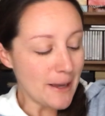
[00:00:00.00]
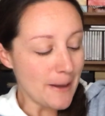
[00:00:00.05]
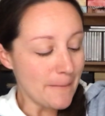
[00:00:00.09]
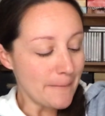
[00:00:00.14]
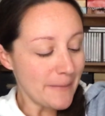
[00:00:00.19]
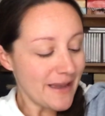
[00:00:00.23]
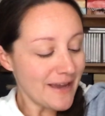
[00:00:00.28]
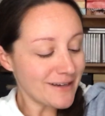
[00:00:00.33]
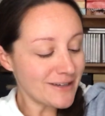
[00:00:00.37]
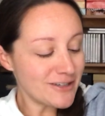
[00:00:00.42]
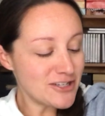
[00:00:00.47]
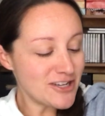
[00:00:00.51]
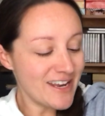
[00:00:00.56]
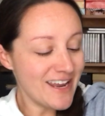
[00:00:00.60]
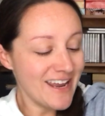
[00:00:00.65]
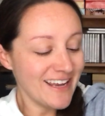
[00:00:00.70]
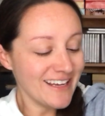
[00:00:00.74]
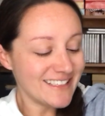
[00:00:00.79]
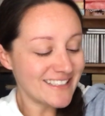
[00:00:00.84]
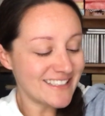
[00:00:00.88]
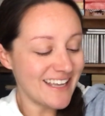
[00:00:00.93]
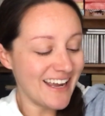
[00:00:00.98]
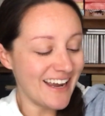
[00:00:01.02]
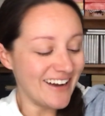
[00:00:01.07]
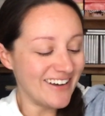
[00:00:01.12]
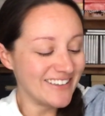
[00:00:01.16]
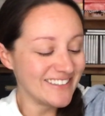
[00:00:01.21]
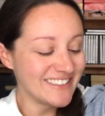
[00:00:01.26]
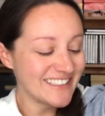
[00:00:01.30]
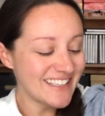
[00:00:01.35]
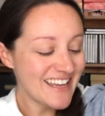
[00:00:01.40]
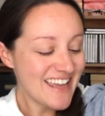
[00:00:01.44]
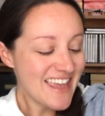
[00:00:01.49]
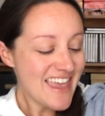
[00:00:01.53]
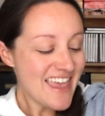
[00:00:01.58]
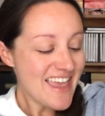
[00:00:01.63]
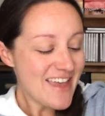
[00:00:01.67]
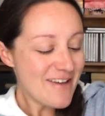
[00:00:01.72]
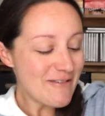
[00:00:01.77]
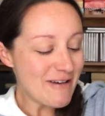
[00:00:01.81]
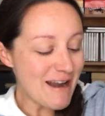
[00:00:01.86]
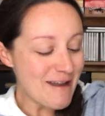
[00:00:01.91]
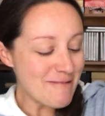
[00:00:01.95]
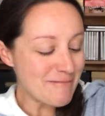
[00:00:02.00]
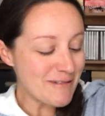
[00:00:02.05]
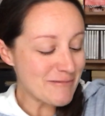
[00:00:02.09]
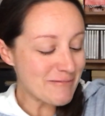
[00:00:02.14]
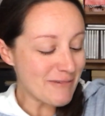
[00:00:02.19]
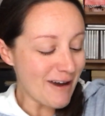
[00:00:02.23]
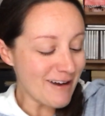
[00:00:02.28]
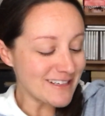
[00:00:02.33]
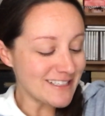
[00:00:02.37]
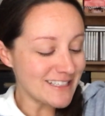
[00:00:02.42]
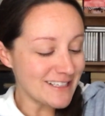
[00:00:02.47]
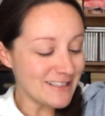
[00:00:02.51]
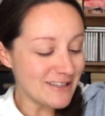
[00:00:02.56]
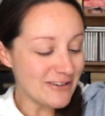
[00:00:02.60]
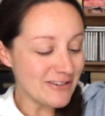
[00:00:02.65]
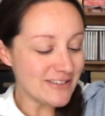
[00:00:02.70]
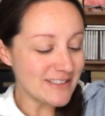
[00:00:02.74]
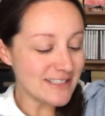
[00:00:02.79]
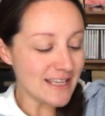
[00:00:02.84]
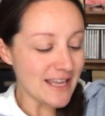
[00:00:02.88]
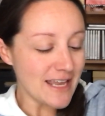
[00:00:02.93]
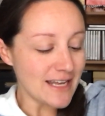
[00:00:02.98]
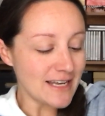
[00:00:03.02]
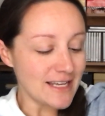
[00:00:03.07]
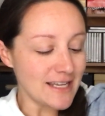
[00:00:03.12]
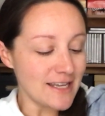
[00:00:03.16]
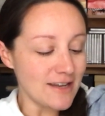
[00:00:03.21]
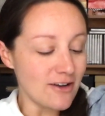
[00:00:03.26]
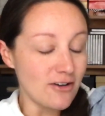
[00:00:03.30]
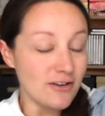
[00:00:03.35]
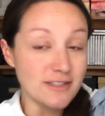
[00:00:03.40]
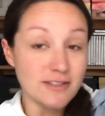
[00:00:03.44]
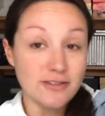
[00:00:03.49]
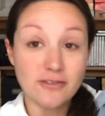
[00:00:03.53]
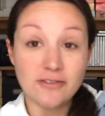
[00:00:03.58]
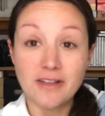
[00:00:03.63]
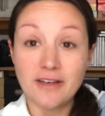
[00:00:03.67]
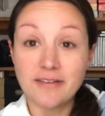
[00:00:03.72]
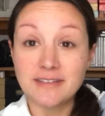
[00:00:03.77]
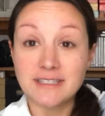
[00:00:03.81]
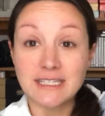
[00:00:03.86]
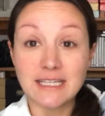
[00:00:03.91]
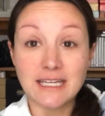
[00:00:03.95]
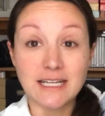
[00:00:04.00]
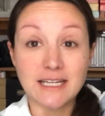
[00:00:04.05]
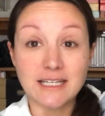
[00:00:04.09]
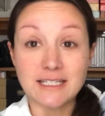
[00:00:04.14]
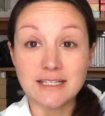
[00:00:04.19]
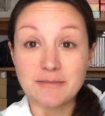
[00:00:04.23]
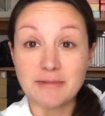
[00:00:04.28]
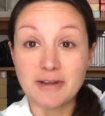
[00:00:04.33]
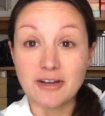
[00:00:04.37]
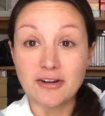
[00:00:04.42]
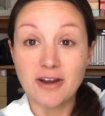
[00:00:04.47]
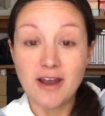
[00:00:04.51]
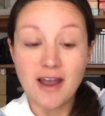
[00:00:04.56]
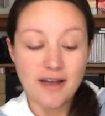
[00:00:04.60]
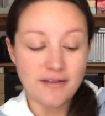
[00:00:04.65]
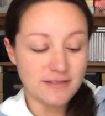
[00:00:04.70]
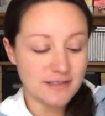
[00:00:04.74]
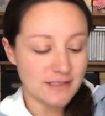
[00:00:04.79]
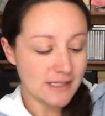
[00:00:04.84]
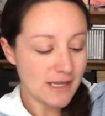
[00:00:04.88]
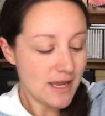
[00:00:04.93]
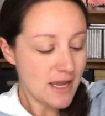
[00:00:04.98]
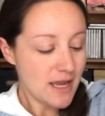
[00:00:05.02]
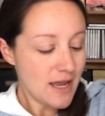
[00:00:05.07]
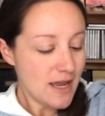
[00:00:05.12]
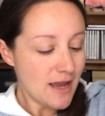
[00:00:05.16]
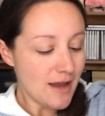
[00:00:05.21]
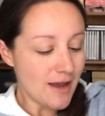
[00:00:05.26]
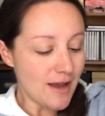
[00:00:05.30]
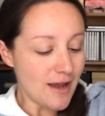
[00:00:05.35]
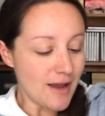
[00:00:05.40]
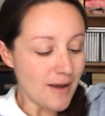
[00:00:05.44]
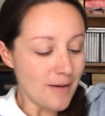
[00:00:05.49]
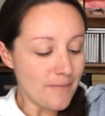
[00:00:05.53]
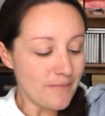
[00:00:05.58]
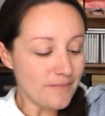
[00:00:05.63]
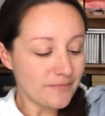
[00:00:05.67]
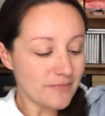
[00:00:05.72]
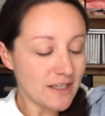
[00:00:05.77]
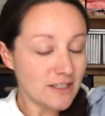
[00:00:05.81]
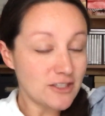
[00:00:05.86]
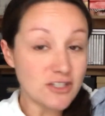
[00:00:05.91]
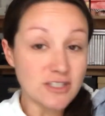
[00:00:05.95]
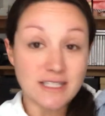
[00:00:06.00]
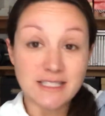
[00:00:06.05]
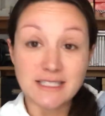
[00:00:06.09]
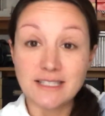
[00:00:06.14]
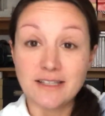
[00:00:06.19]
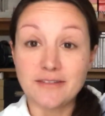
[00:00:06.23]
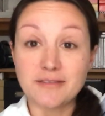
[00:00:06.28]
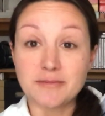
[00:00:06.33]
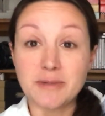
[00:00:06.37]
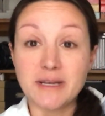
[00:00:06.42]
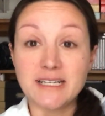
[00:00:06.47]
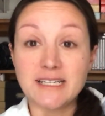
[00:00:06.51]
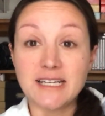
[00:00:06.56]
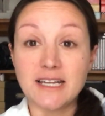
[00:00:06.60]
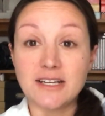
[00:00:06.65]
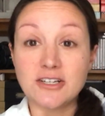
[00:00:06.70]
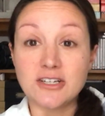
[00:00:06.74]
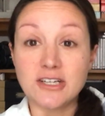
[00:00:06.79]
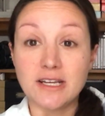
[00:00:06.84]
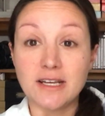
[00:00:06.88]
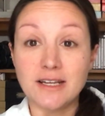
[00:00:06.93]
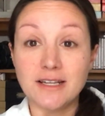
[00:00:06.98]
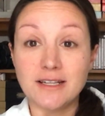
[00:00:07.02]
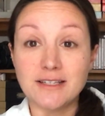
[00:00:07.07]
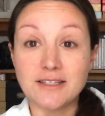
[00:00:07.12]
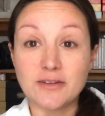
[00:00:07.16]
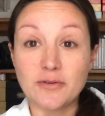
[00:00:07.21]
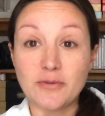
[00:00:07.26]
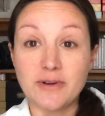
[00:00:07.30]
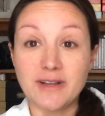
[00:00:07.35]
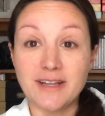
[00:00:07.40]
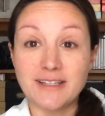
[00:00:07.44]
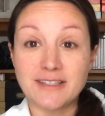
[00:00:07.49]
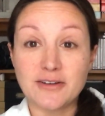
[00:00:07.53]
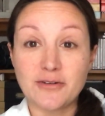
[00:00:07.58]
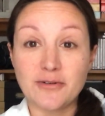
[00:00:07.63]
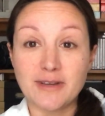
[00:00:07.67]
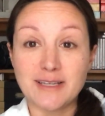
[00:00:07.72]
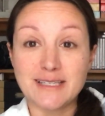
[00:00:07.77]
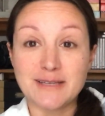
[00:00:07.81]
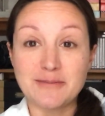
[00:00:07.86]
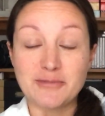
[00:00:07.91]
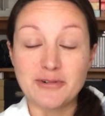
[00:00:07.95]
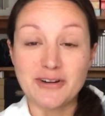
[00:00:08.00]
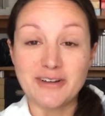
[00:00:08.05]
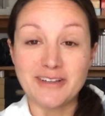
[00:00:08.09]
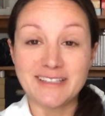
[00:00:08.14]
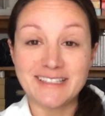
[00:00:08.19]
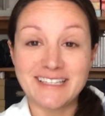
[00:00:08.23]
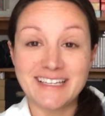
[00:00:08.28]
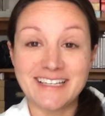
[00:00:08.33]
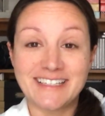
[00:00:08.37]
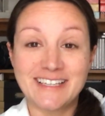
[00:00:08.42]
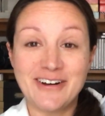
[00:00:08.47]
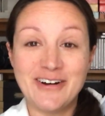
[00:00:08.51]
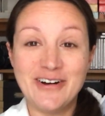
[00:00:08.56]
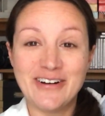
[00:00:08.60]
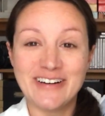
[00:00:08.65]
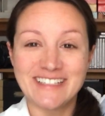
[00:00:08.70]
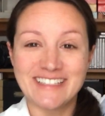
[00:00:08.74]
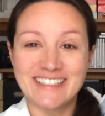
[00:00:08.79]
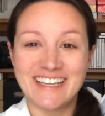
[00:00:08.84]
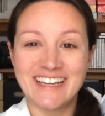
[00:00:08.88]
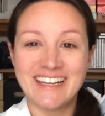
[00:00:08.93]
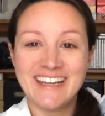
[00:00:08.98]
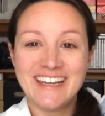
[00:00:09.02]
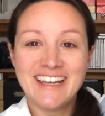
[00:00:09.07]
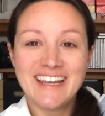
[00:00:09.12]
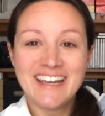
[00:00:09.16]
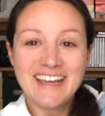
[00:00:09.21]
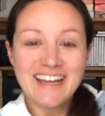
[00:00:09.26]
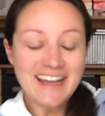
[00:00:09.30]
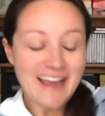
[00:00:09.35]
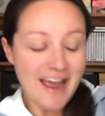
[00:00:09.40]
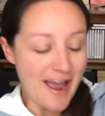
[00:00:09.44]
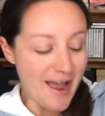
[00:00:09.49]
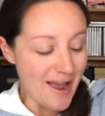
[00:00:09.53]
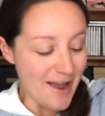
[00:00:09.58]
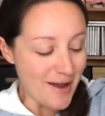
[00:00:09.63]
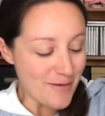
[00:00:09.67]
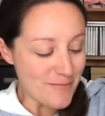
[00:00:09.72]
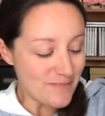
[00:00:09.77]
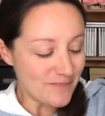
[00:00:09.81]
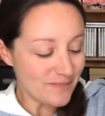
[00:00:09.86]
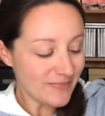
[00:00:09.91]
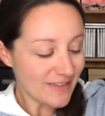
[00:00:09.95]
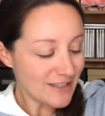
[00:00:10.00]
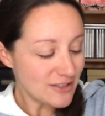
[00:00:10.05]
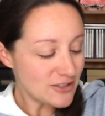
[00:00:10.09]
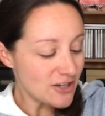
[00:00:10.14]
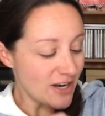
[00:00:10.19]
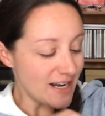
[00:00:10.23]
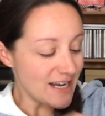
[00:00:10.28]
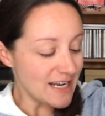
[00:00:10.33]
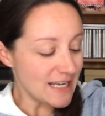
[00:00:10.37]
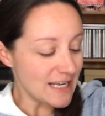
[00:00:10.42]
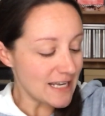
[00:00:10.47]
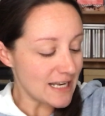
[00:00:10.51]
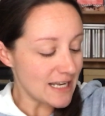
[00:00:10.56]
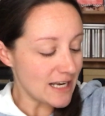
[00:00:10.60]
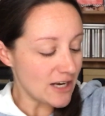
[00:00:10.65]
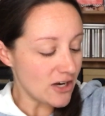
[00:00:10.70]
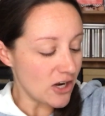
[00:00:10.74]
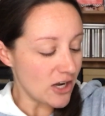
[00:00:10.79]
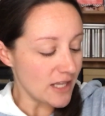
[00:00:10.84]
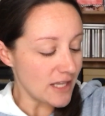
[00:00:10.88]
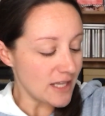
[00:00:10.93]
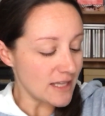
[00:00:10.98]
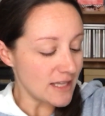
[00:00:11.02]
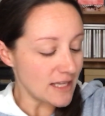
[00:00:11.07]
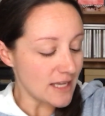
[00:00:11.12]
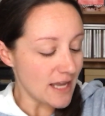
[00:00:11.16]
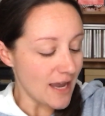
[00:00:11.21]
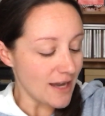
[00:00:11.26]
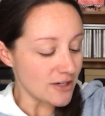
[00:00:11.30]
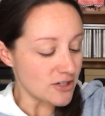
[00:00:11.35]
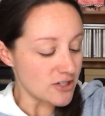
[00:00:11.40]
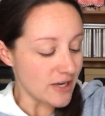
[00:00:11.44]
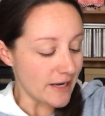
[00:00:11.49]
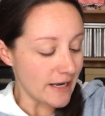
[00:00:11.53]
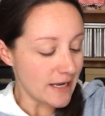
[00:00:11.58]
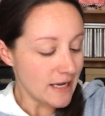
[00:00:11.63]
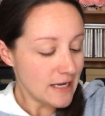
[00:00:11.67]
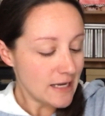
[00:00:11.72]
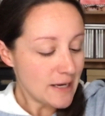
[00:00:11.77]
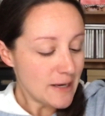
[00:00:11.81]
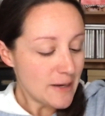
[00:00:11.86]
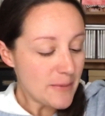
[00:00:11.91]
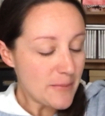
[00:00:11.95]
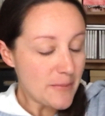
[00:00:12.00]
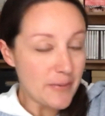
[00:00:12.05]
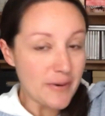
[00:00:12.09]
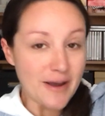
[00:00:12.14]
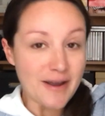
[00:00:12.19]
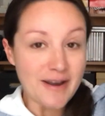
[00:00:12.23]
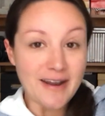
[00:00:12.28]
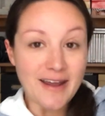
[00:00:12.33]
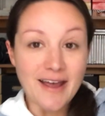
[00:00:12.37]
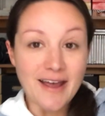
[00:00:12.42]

packaging sound when I'm unboxing those, and he also loves to get into my crafts just because he loves my attention, and so when it's going somewhere else he's always trying to get in on the action. But